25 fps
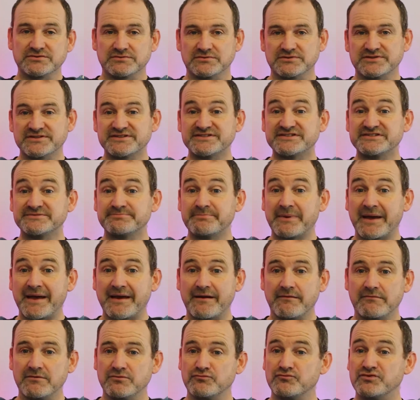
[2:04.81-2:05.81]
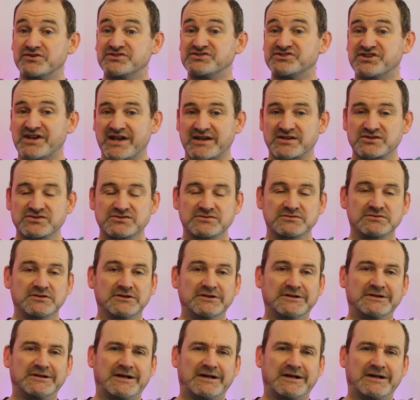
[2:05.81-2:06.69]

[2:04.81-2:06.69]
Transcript: and despair and rejection,